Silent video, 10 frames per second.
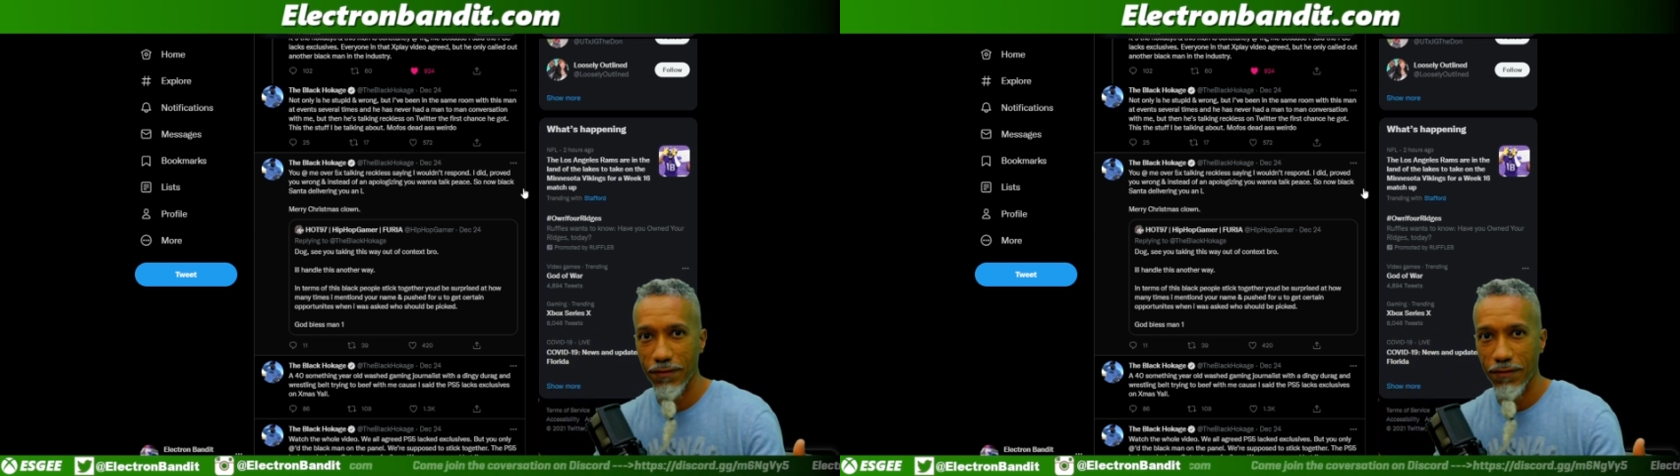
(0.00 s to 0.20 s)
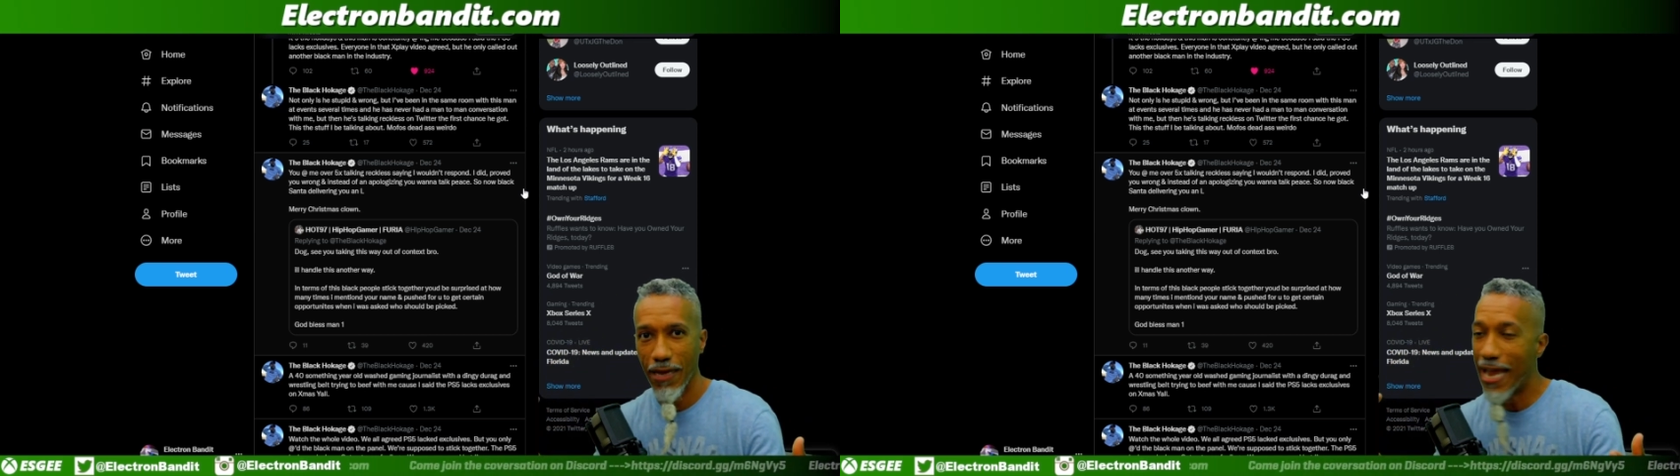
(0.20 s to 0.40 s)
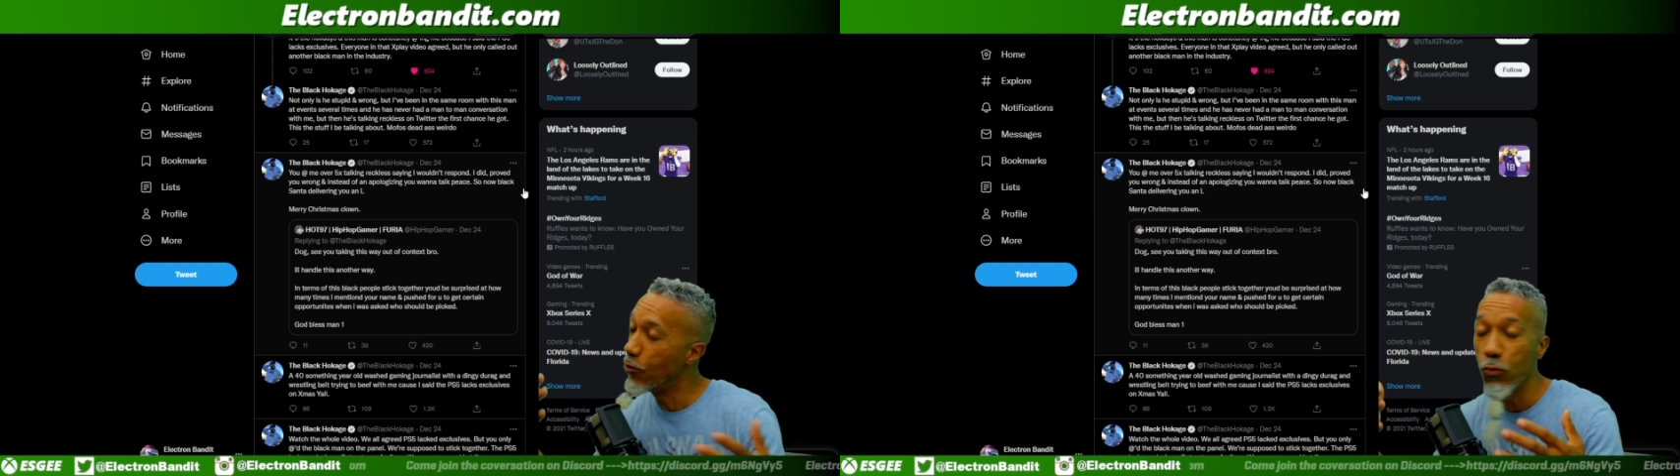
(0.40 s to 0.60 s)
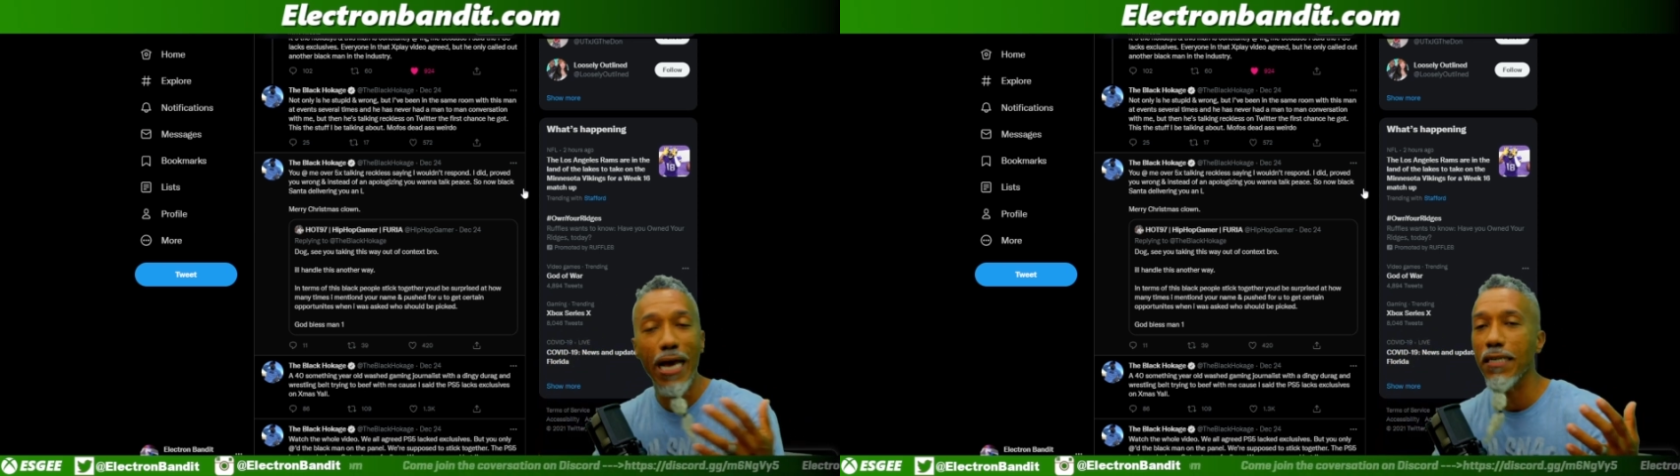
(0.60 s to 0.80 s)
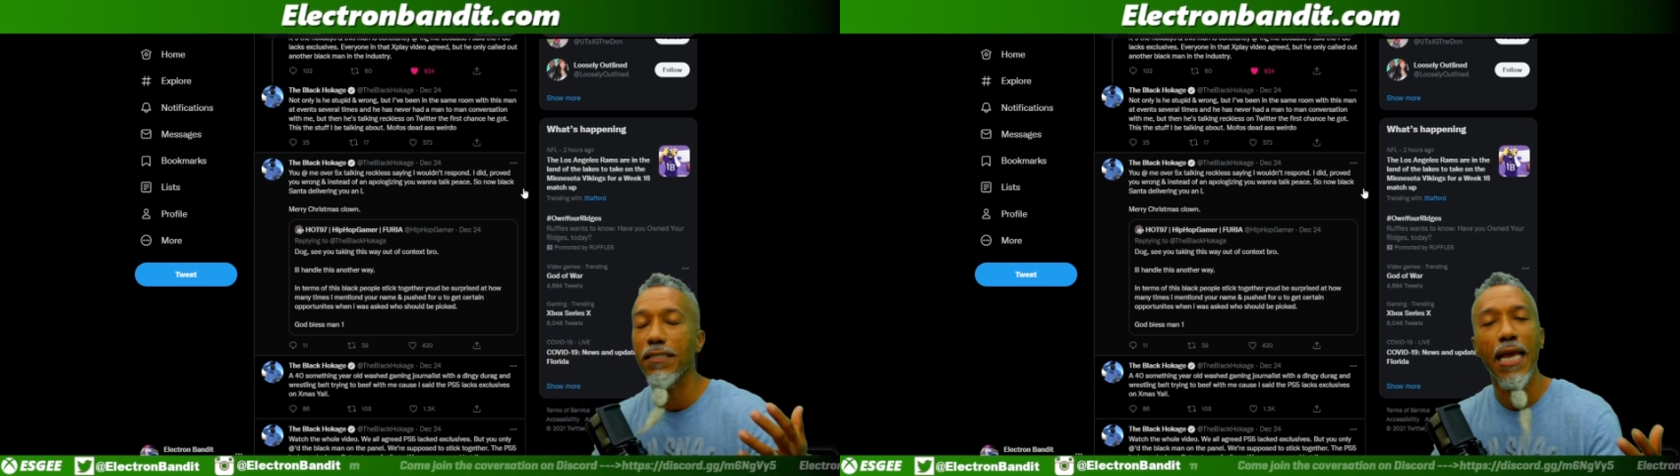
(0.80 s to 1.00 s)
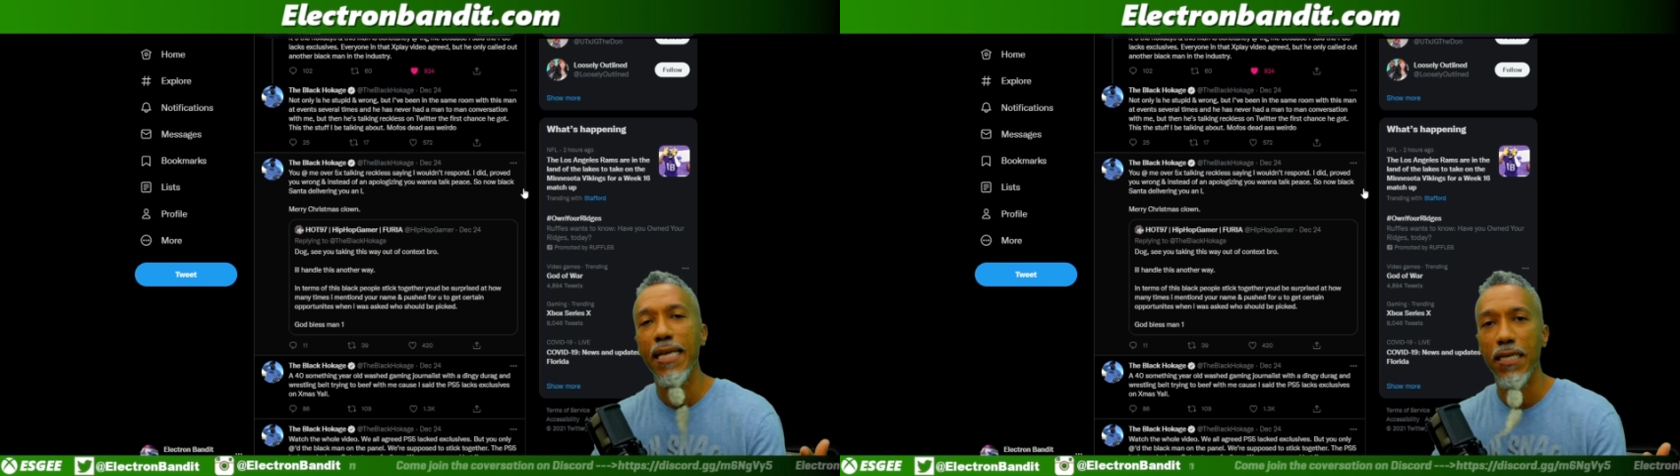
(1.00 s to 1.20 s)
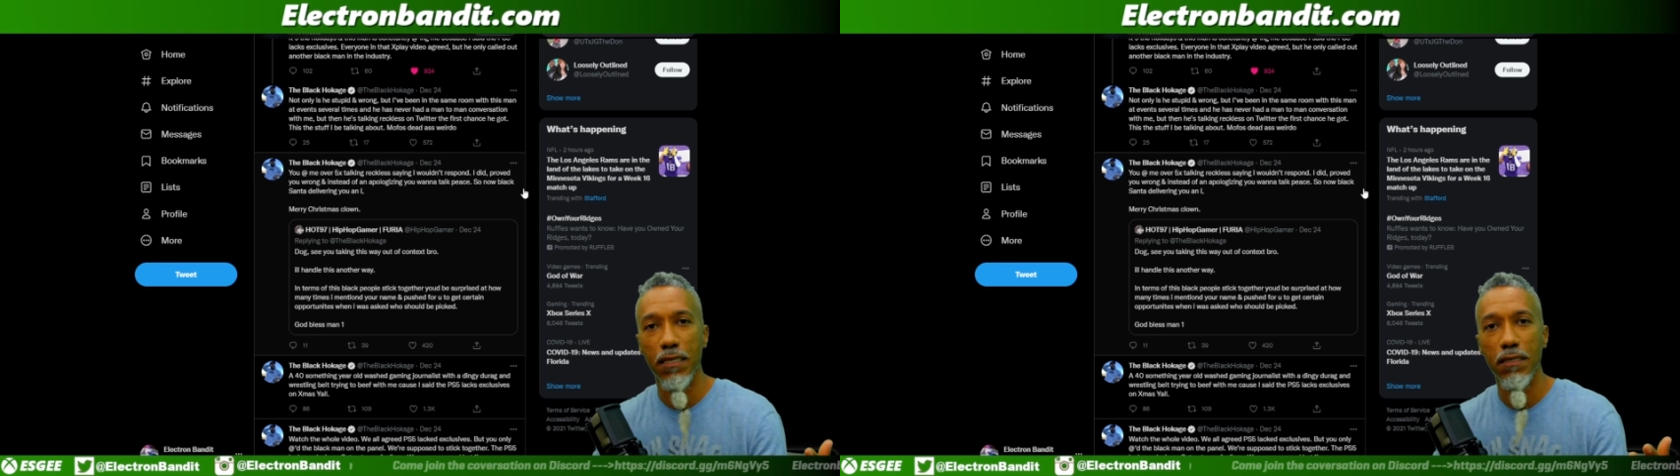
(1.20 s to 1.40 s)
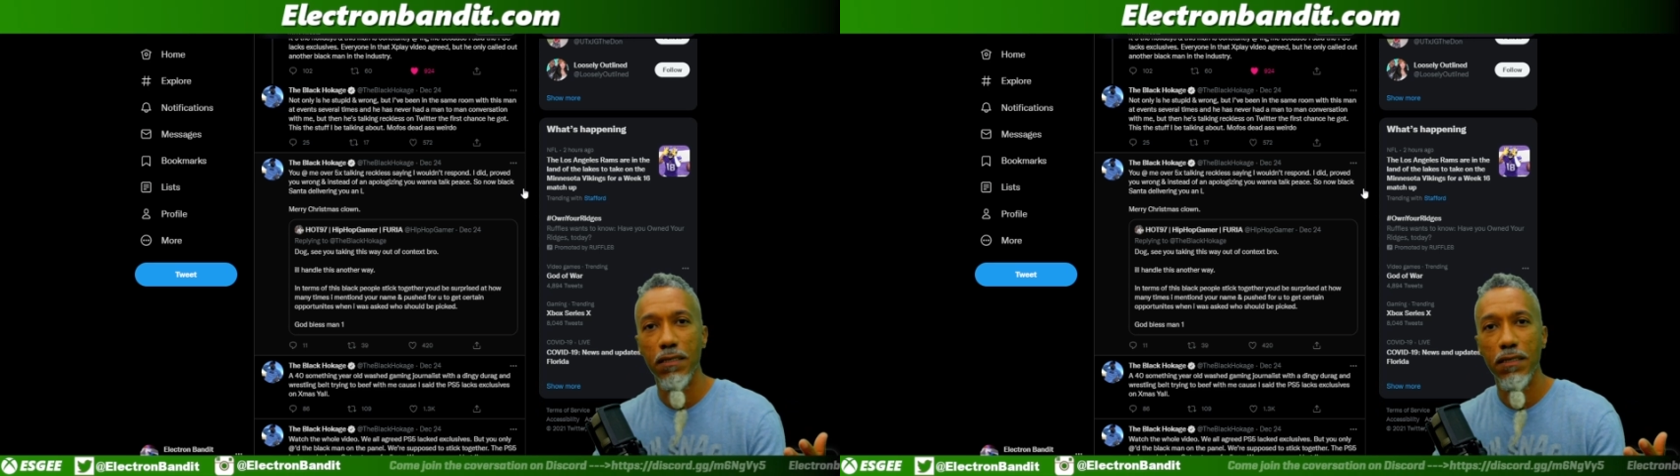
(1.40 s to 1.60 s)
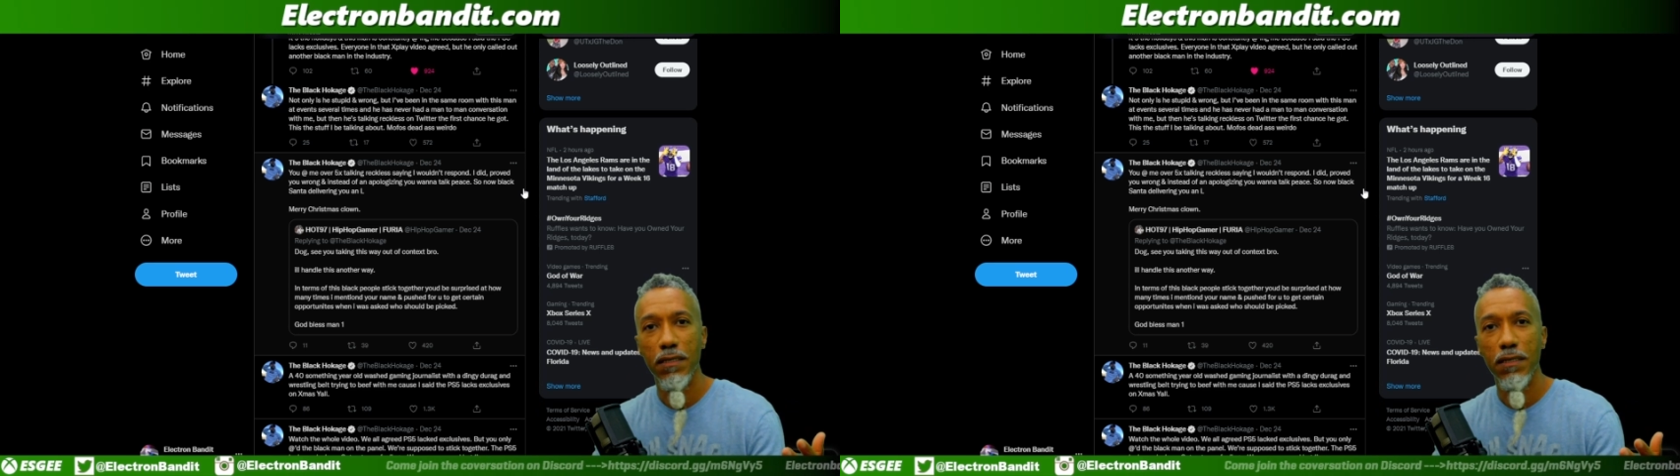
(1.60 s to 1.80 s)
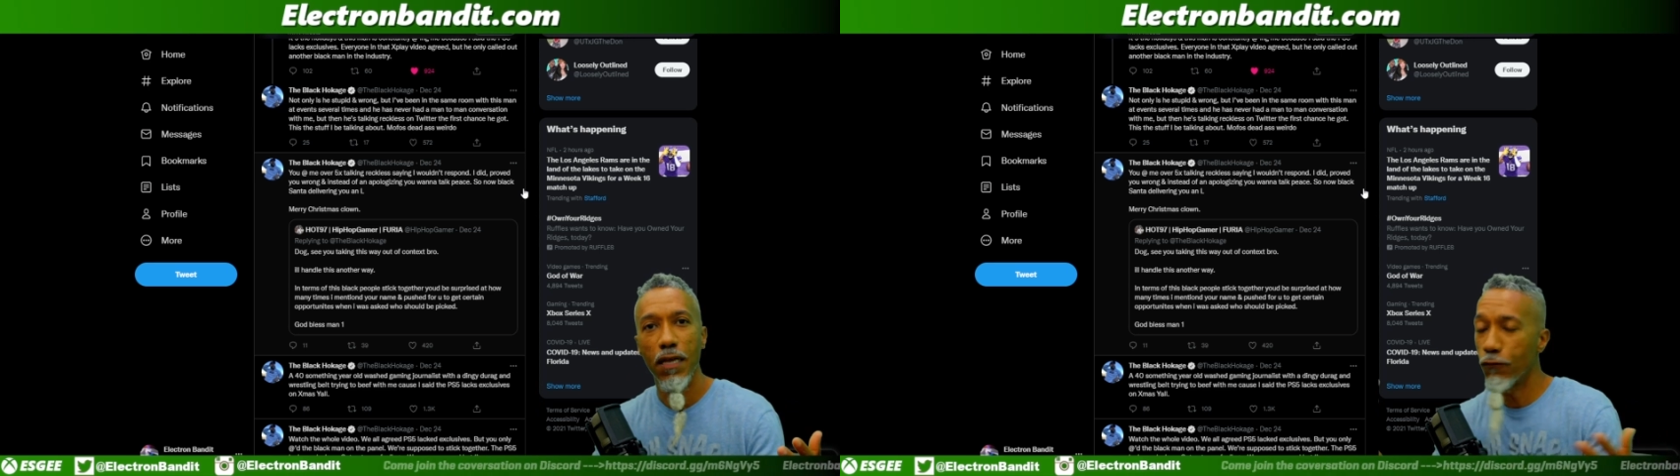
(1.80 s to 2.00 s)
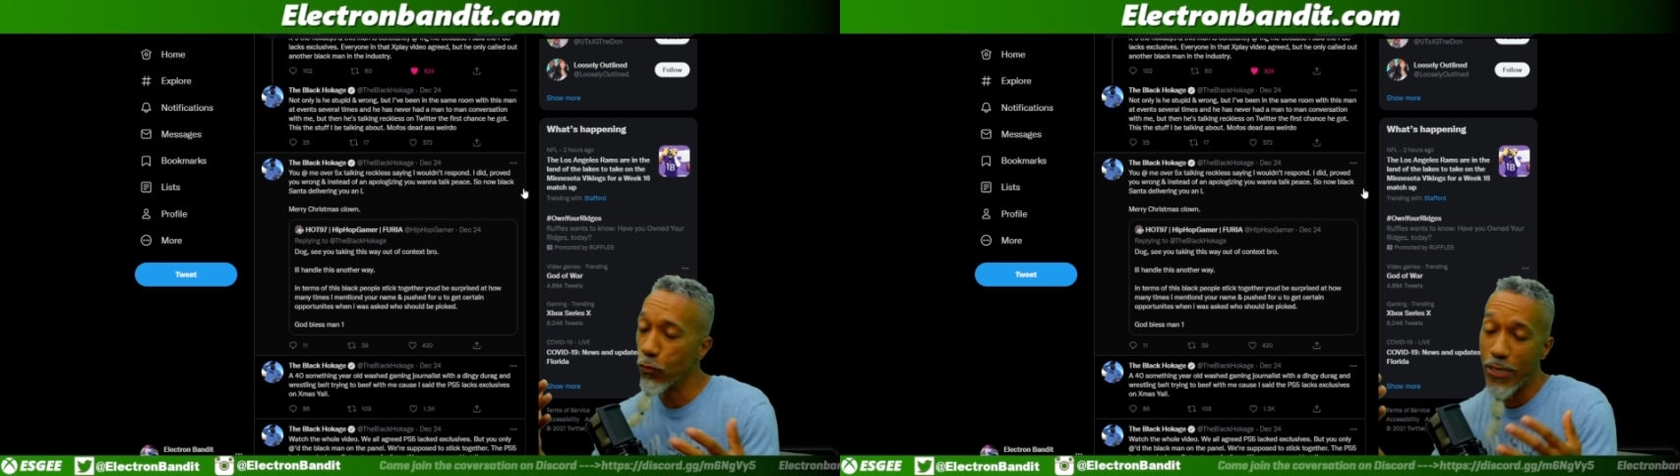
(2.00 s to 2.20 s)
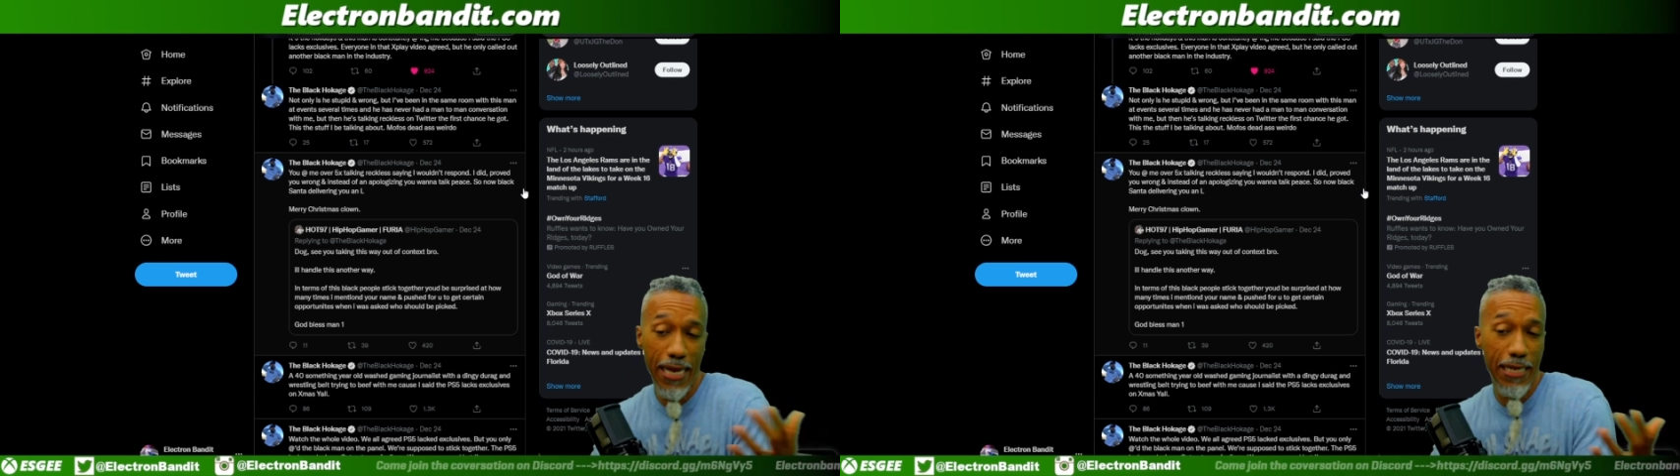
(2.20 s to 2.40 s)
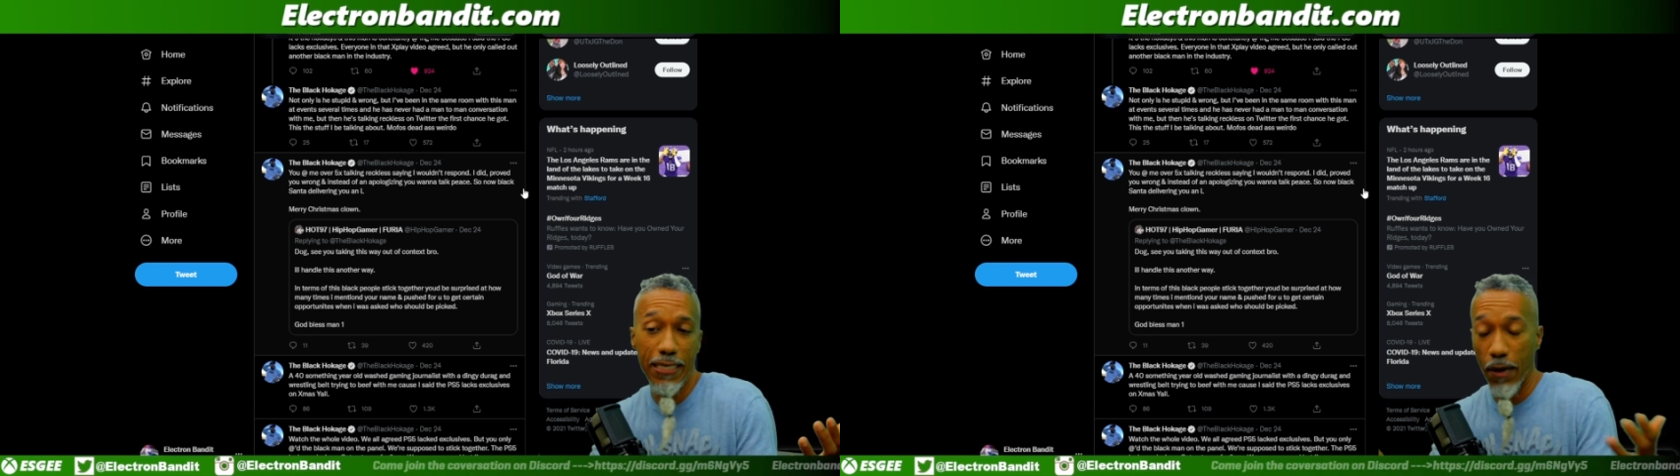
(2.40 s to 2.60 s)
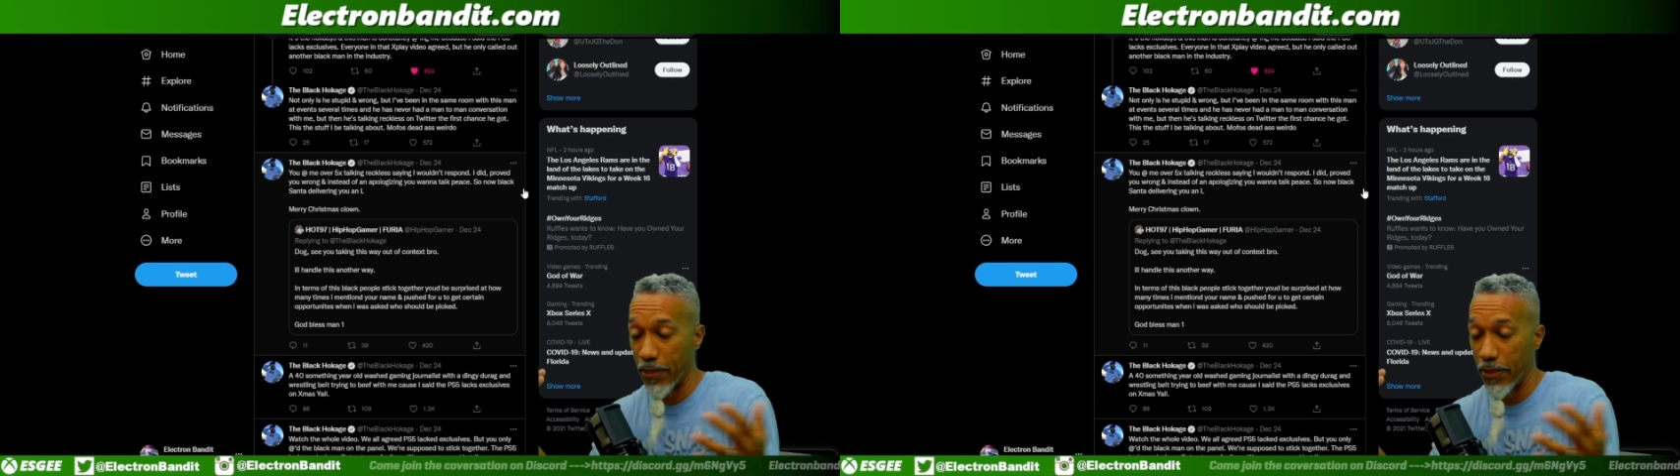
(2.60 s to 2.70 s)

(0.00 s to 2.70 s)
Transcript: and you gotta take it. If you can't take,